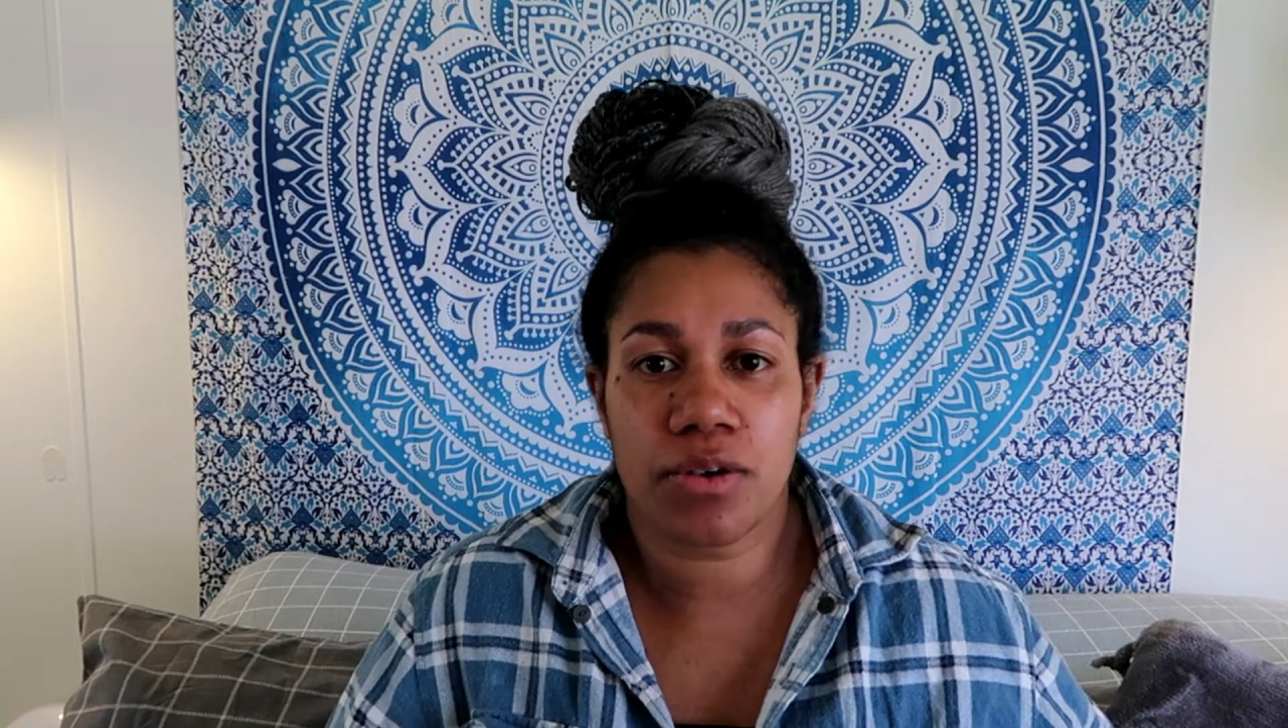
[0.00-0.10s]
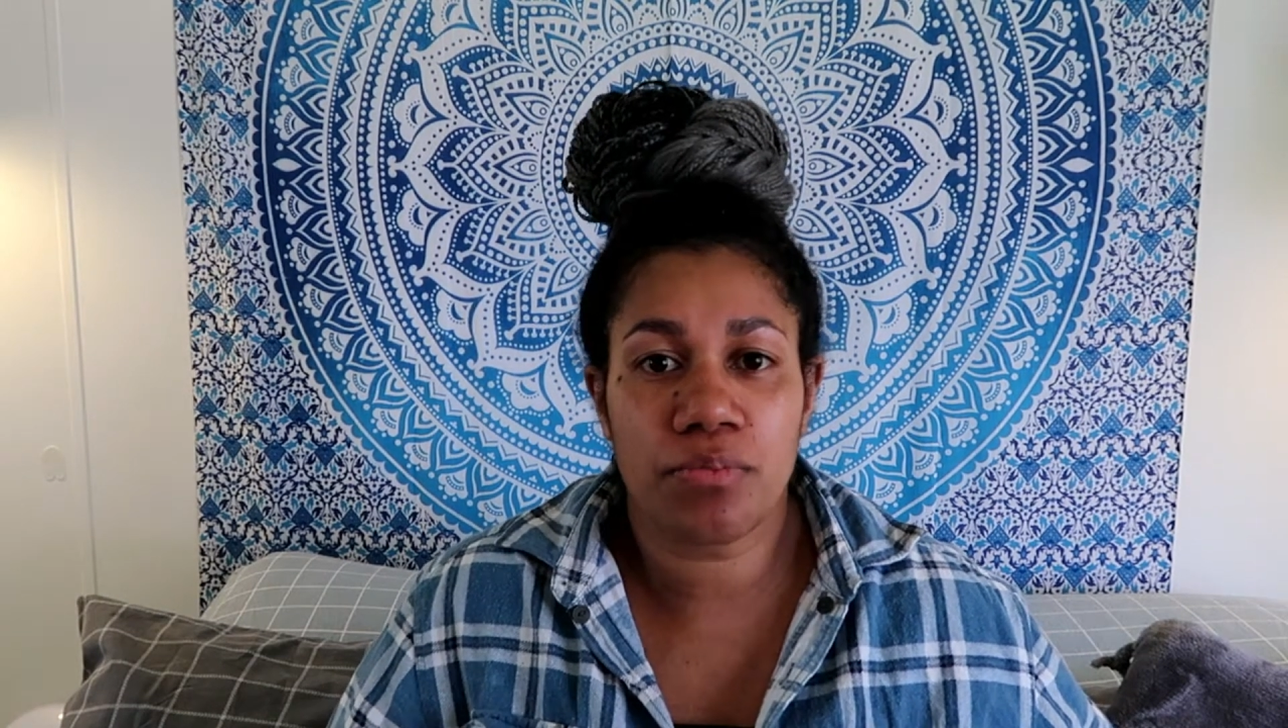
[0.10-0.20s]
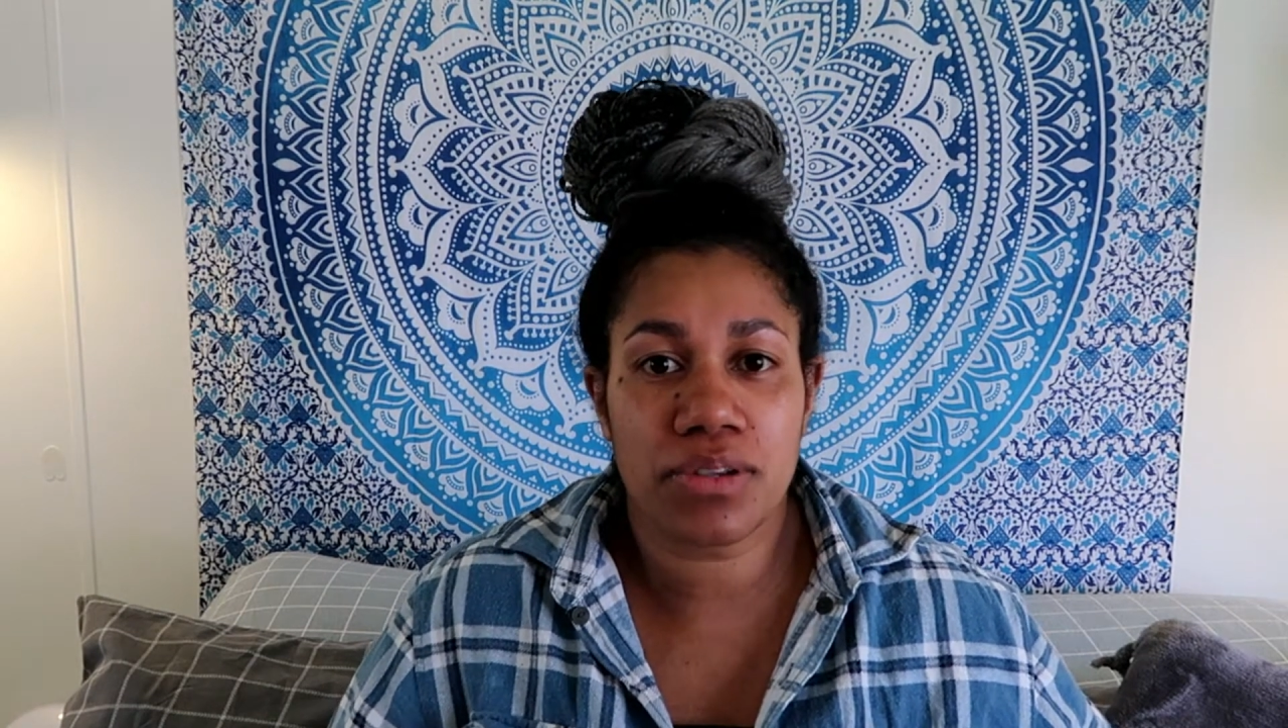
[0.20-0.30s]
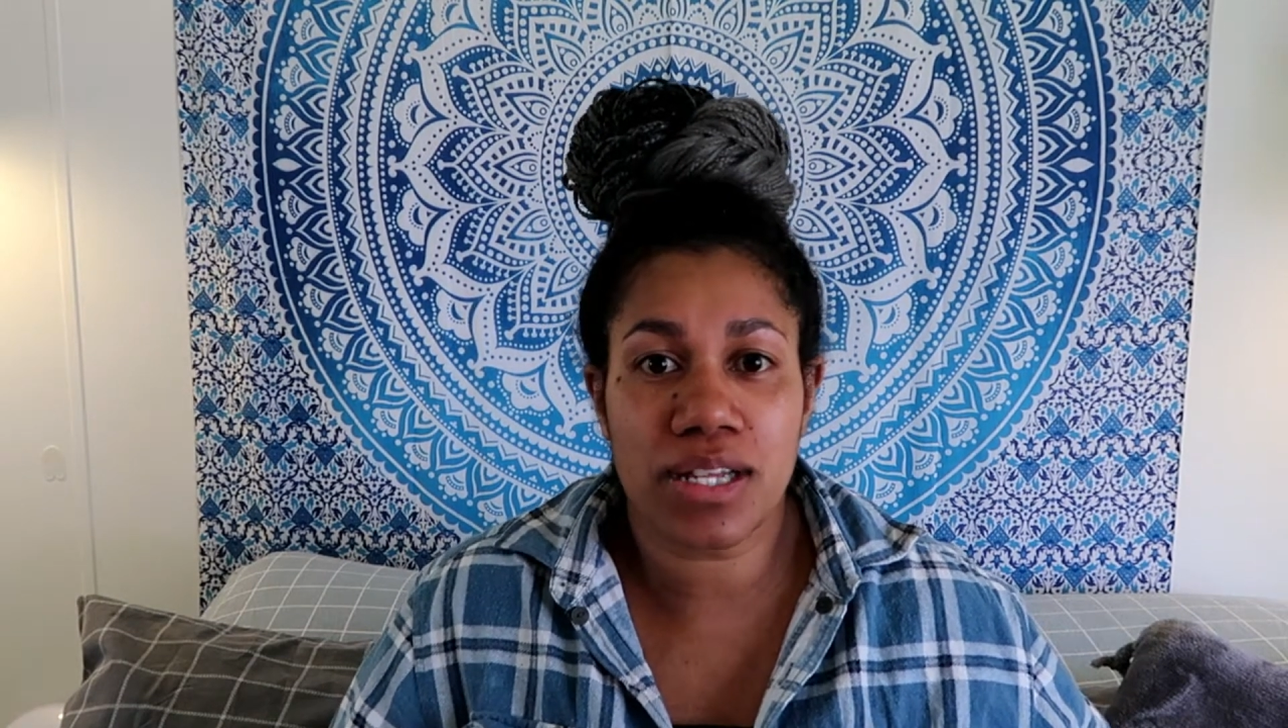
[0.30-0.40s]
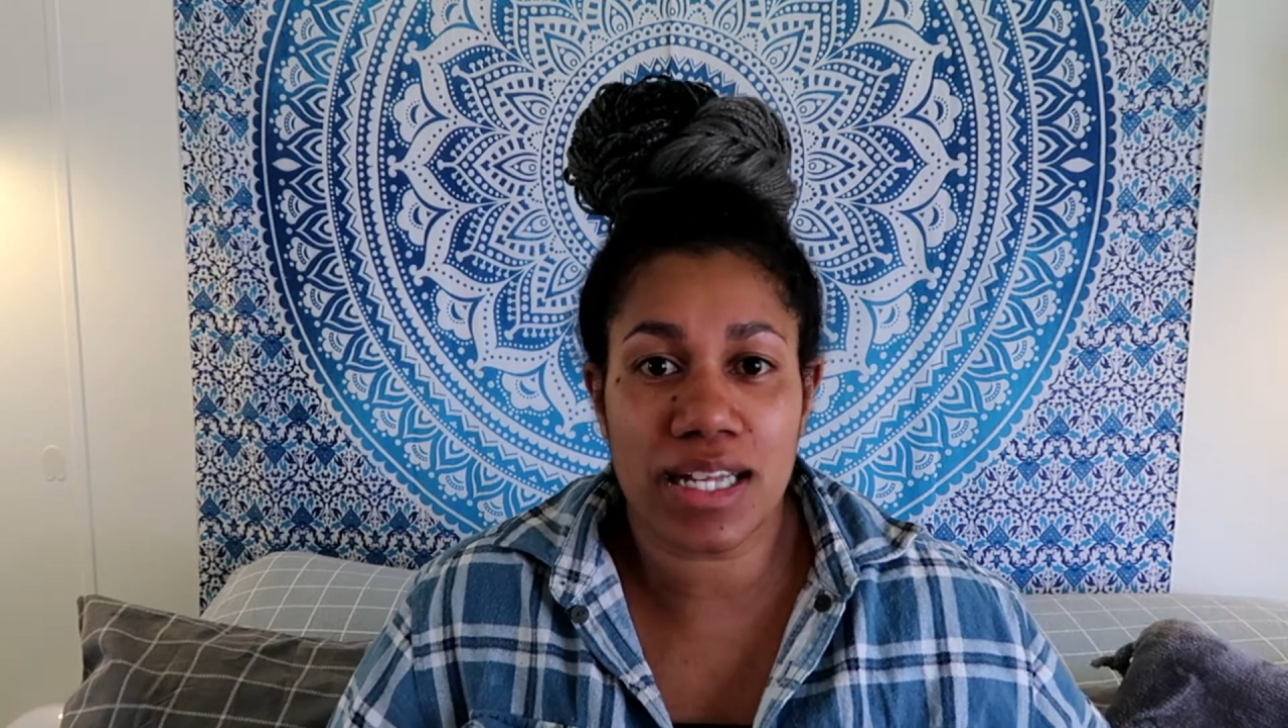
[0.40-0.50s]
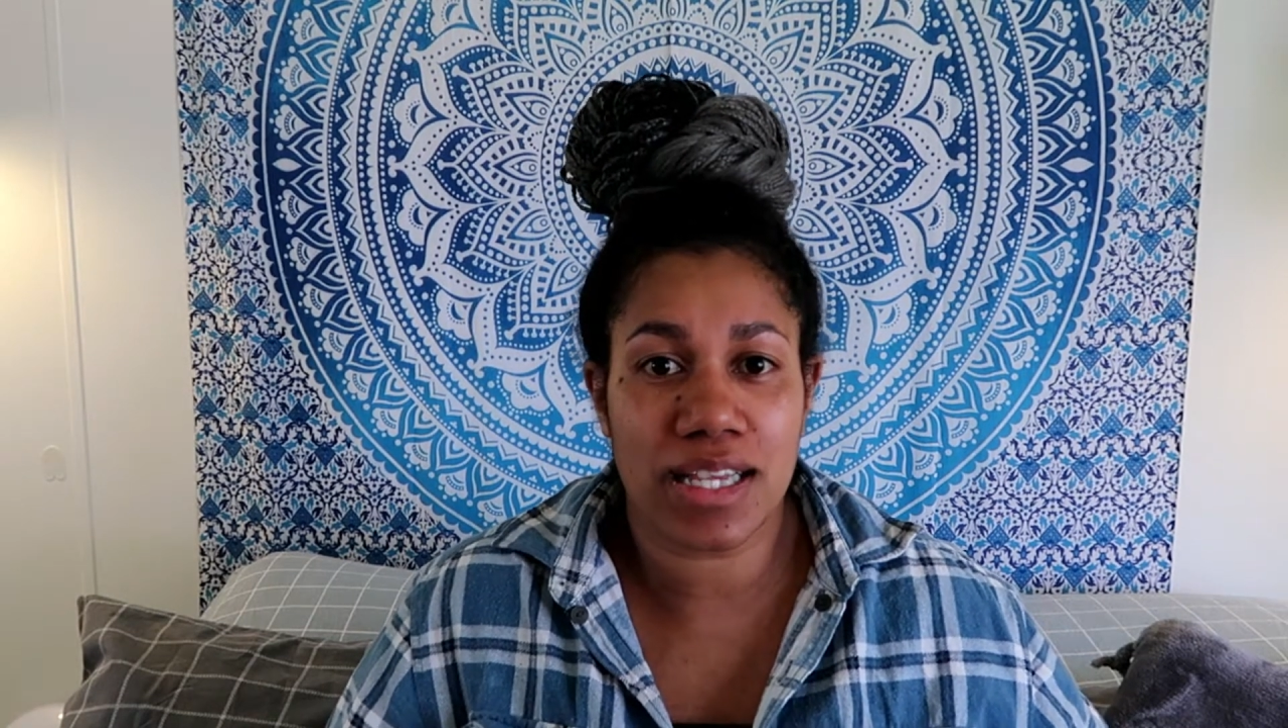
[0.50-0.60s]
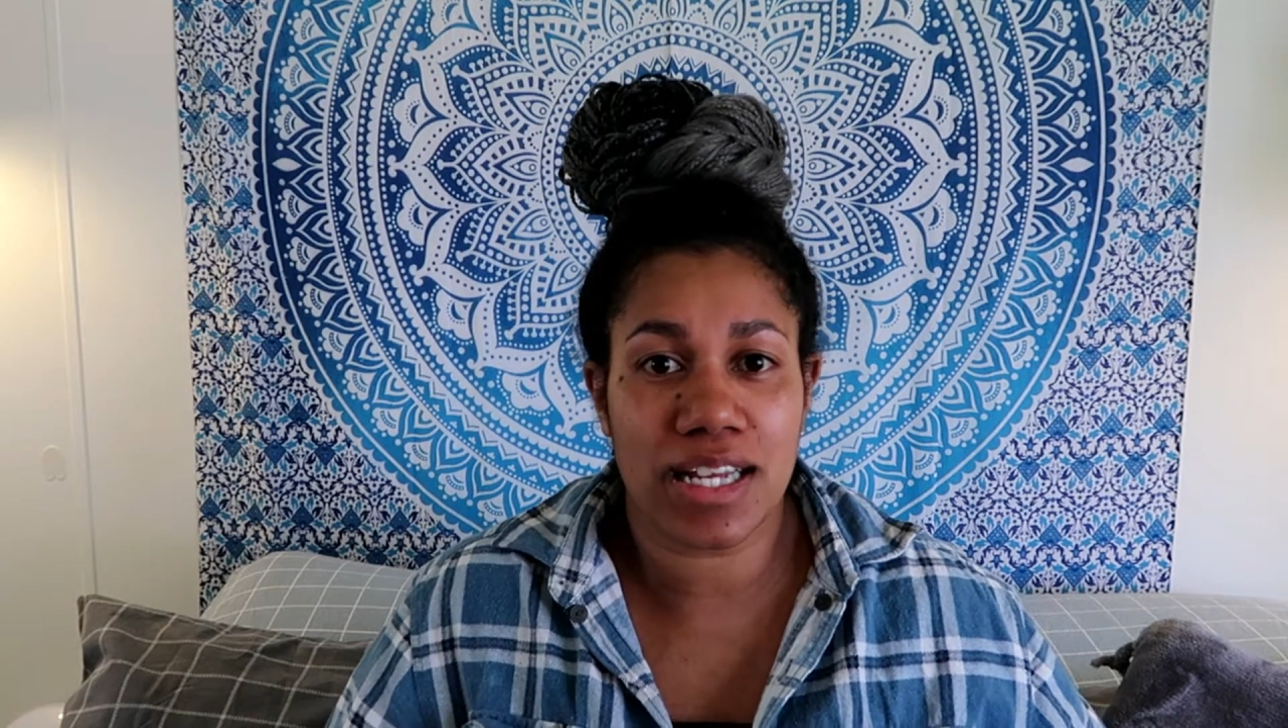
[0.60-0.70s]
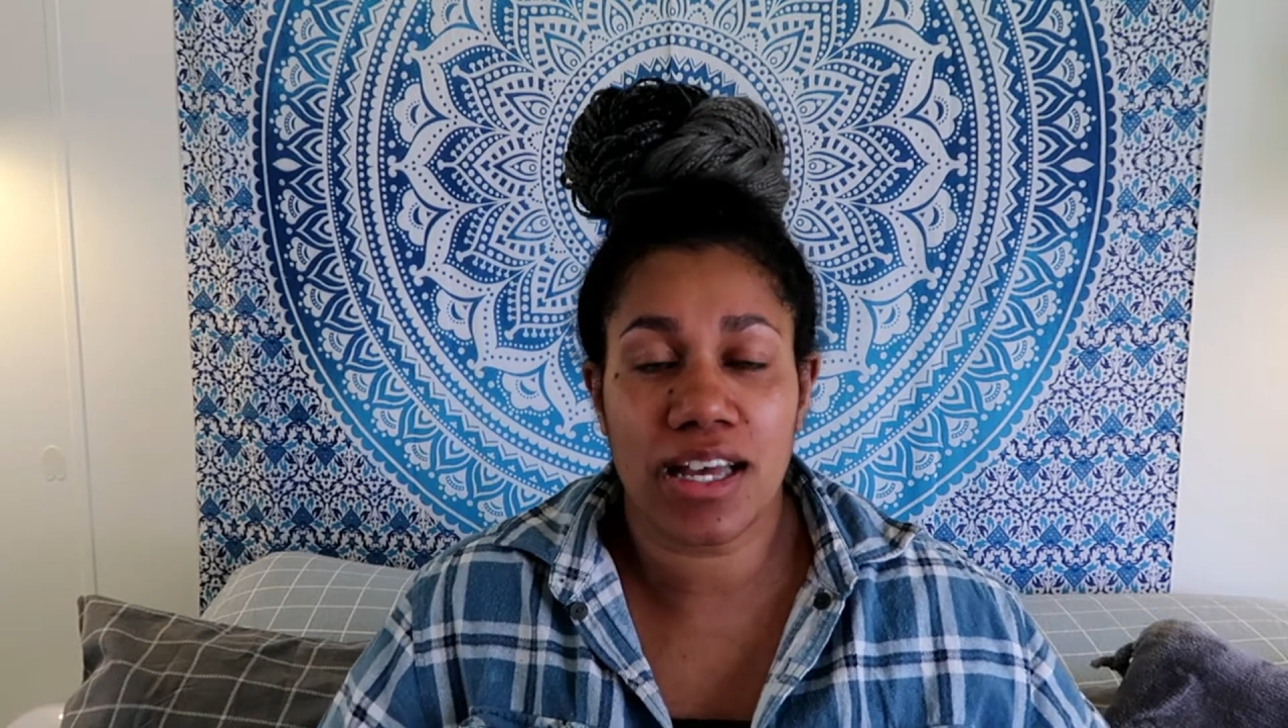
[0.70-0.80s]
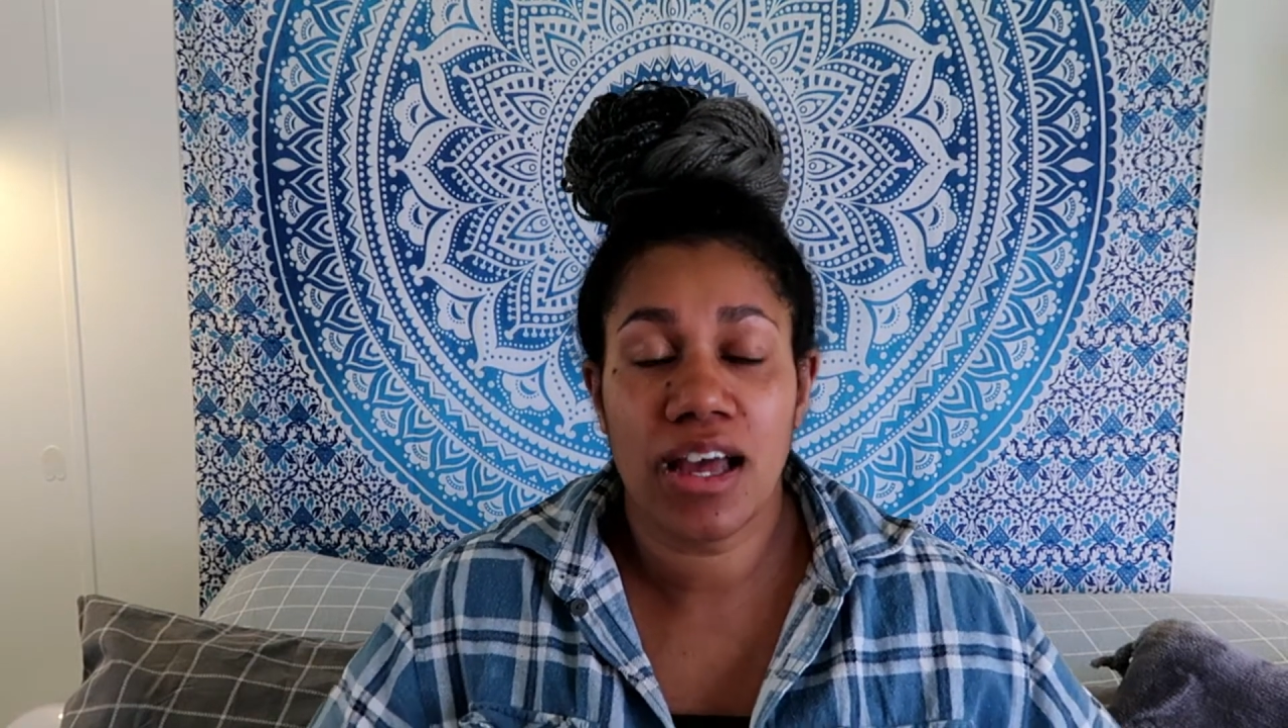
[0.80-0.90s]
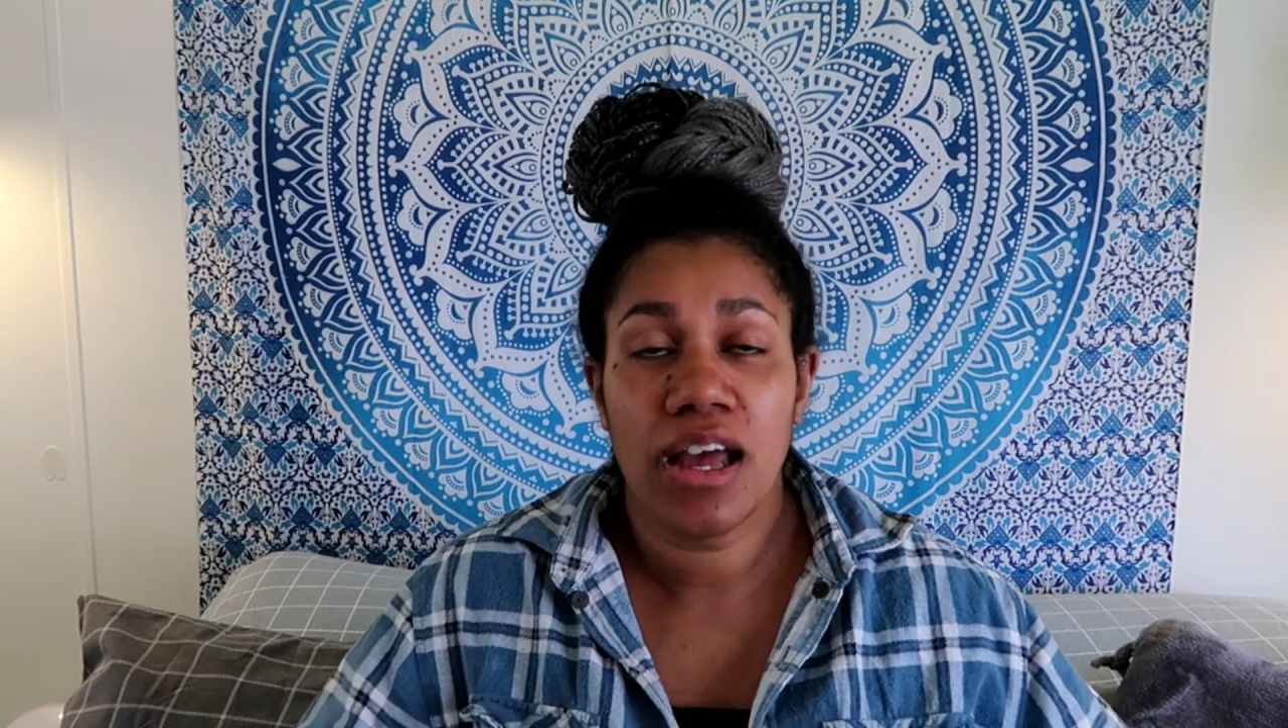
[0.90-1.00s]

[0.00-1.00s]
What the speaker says: completely.